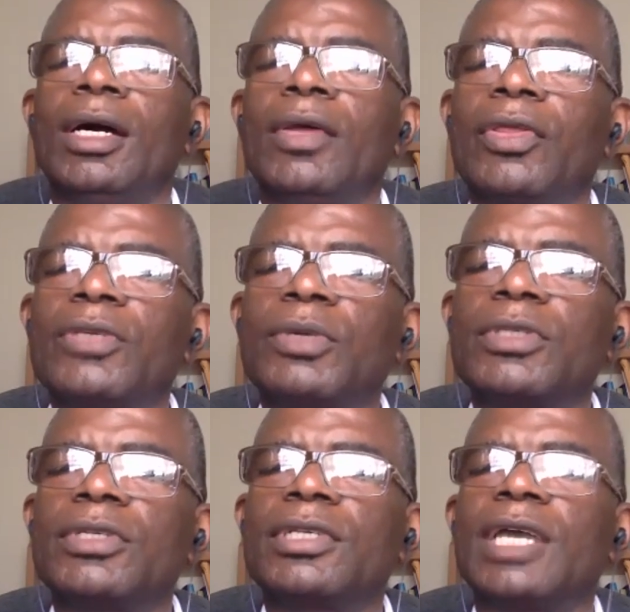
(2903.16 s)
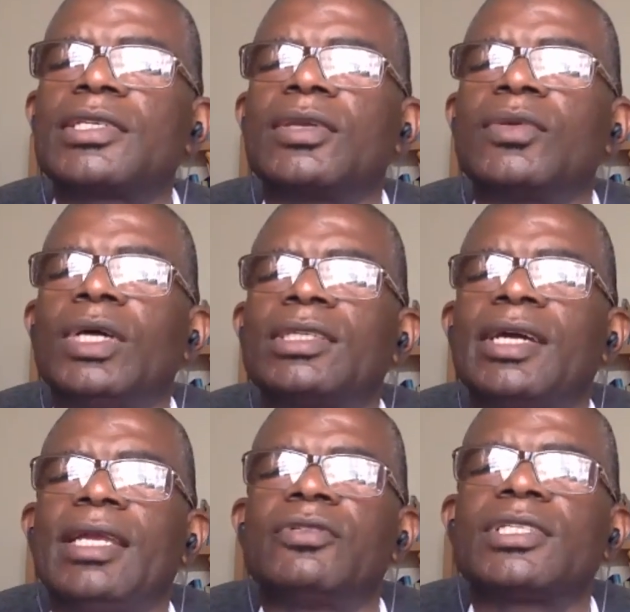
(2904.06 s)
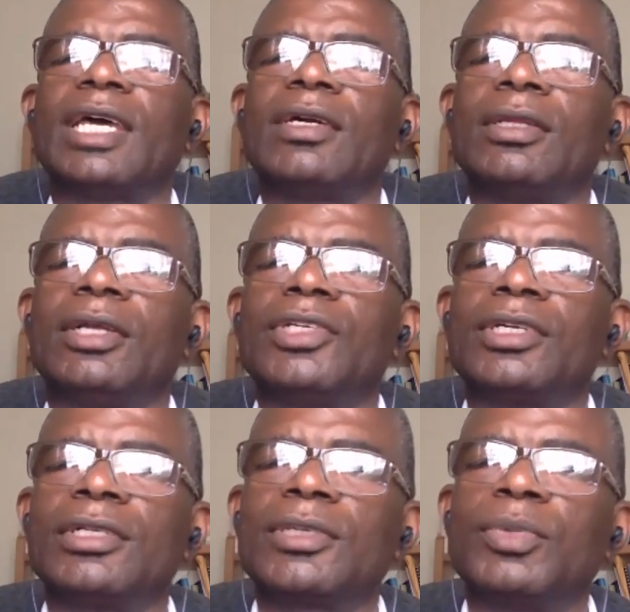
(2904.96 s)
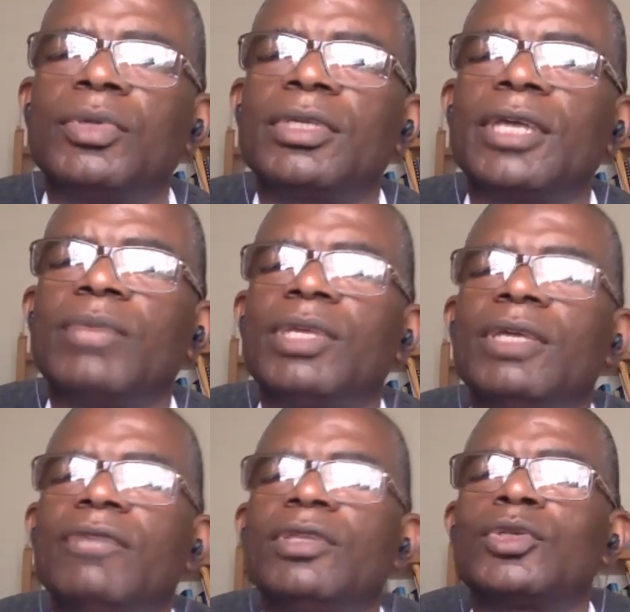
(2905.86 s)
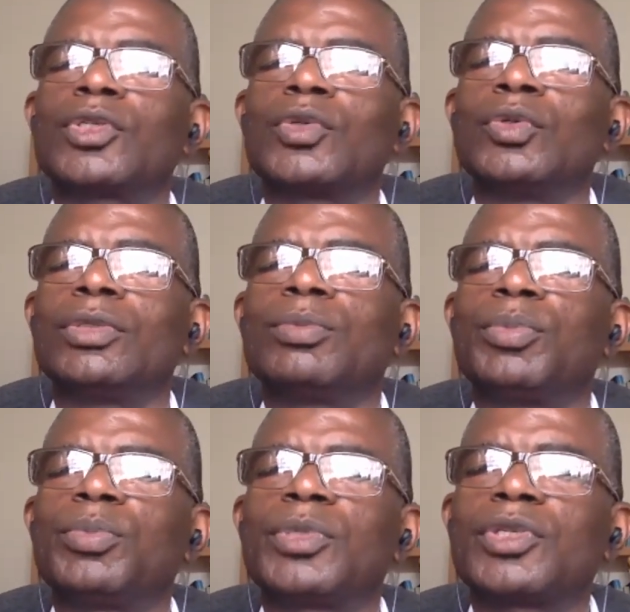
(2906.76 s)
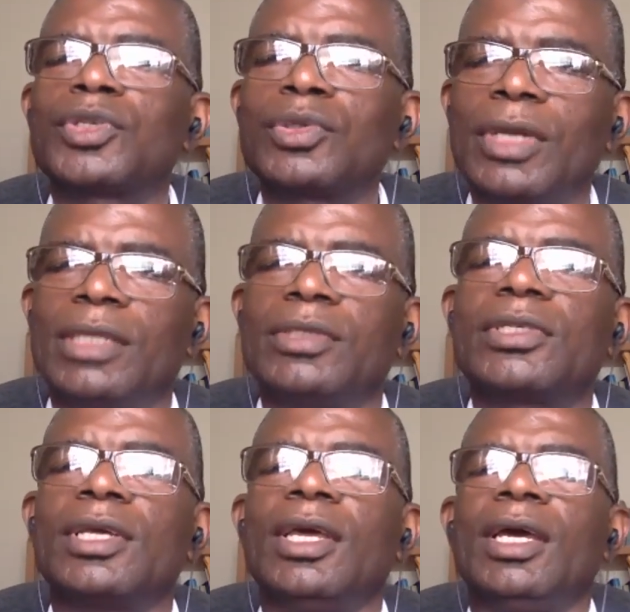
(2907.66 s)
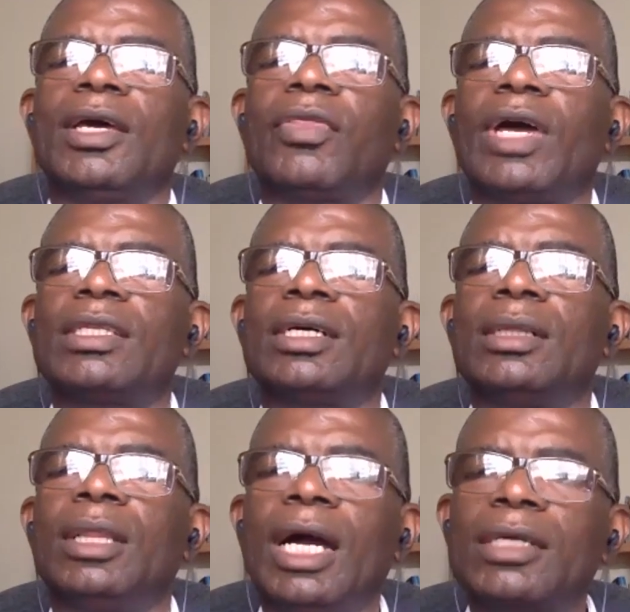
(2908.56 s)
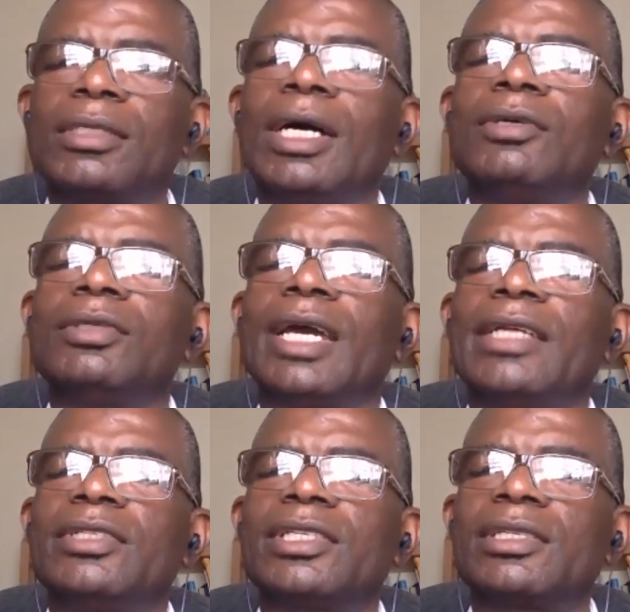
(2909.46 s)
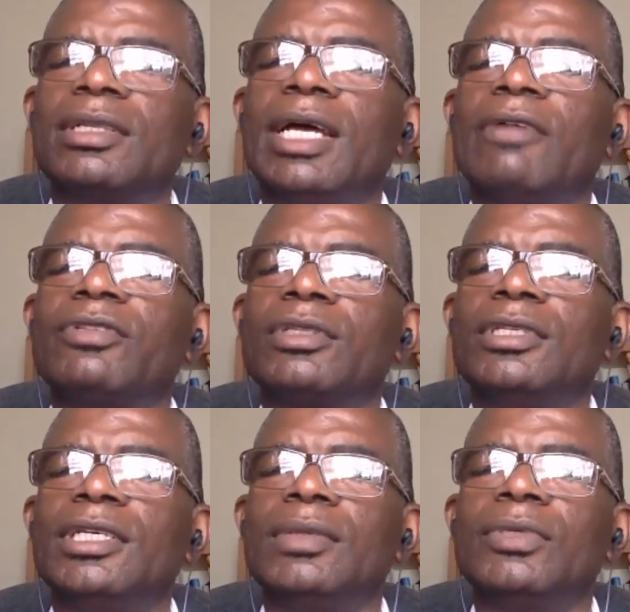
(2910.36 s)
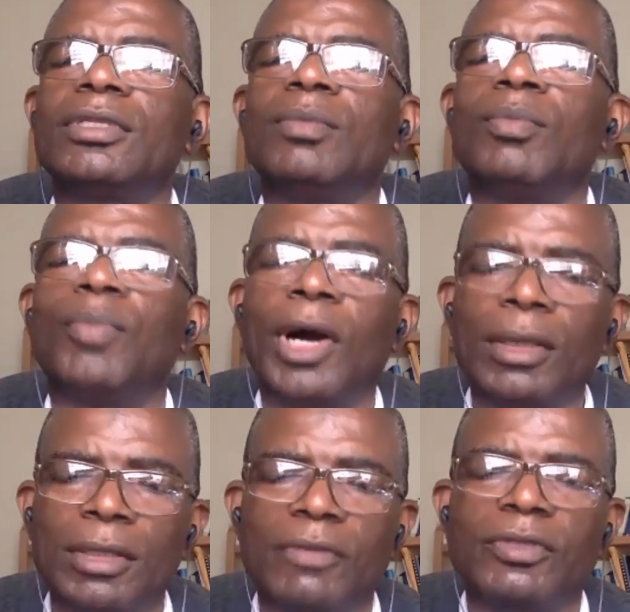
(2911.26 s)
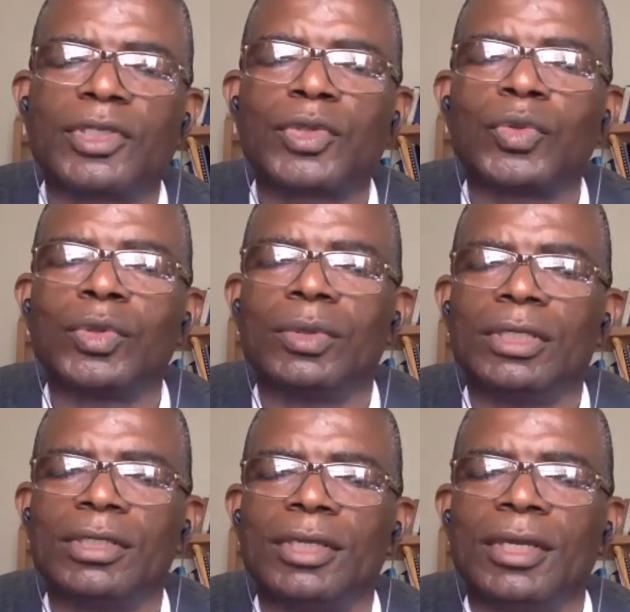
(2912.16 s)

this person is asking what kind of psychological support can be given to school students that are locked down and still have to deal with the bulk of the schoolwork.